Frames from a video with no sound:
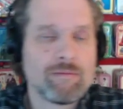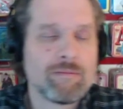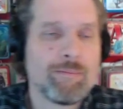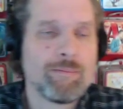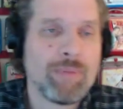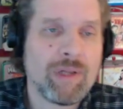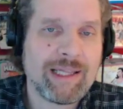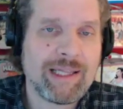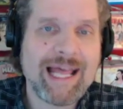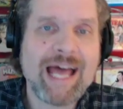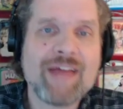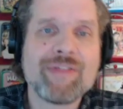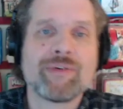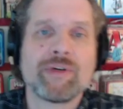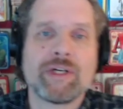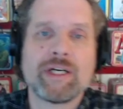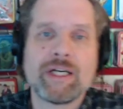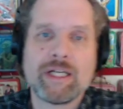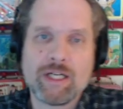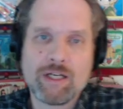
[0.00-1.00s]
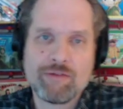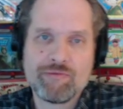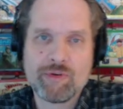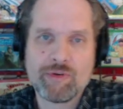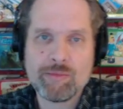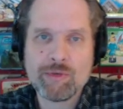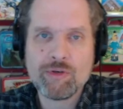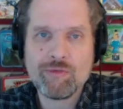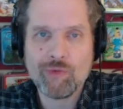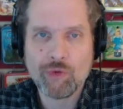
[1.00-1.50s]
plethora of
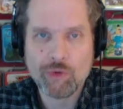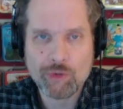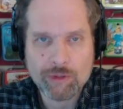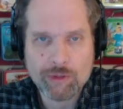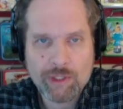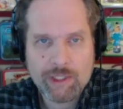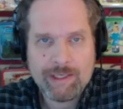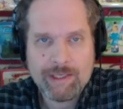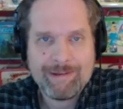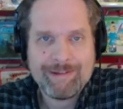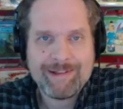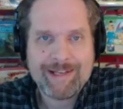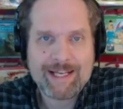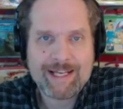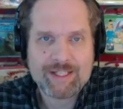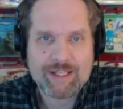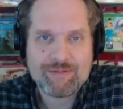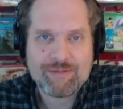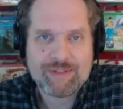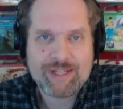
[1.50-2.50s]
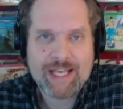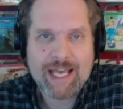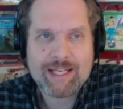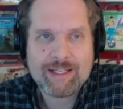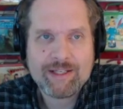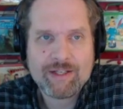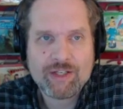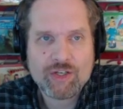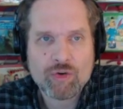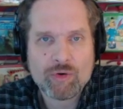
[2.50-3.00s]
removal, as I've
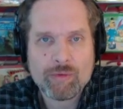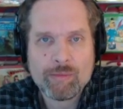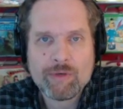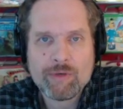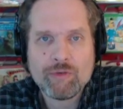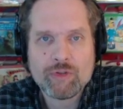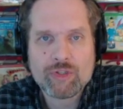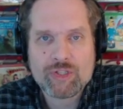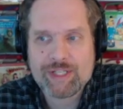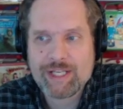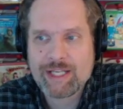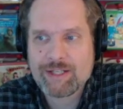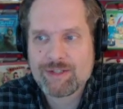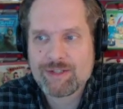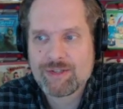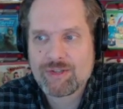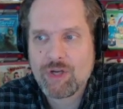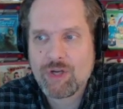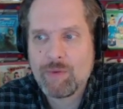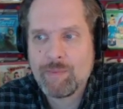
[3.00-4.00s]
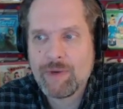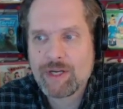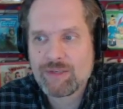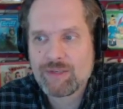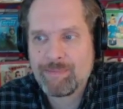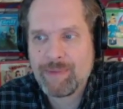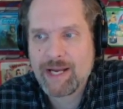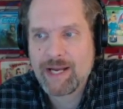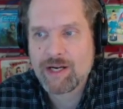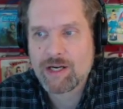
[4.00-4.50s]
said, your removal just gets so
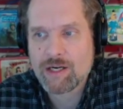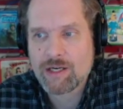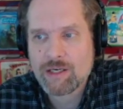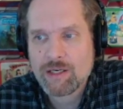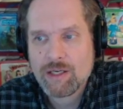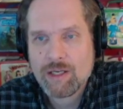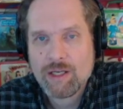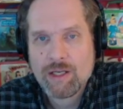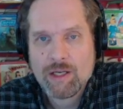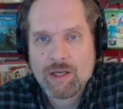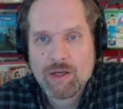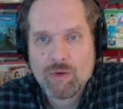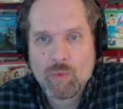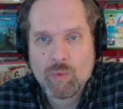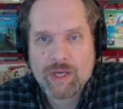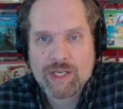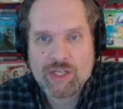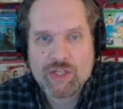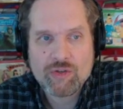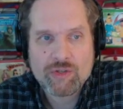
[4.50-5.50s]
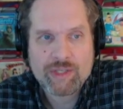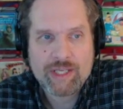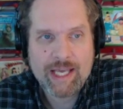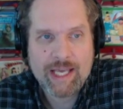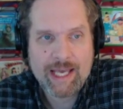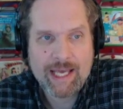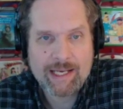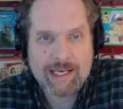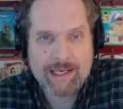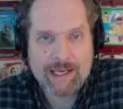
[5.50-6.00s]
much better when you
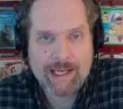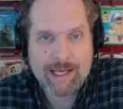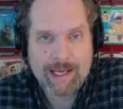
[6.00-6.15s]
can